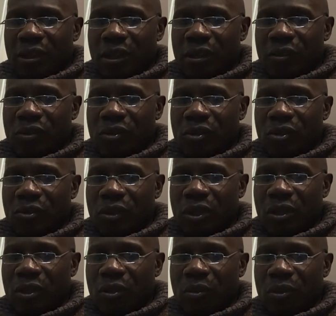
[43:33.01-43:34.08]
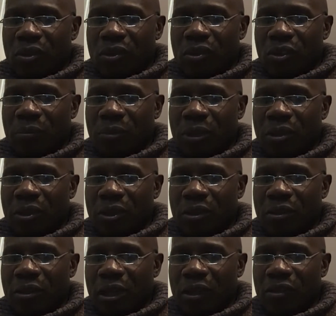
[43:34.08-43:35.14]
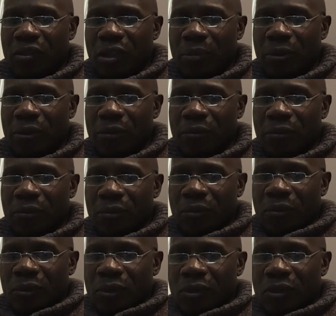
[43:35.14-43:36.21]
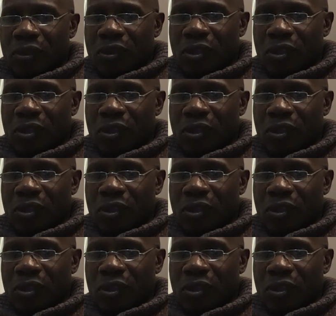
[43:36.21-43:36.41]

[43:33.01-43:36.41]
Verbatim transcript: clung to the grill would still be there next summer to